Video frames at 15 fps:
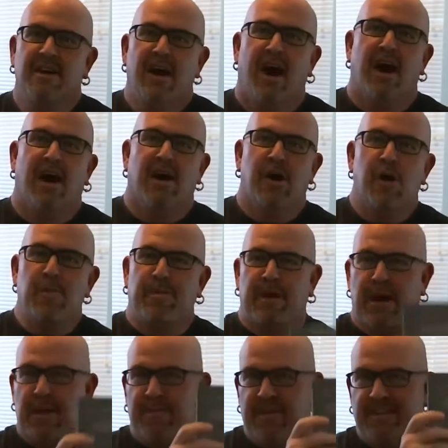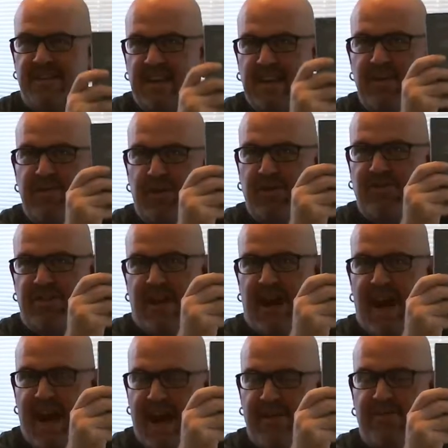open up the CD version that I have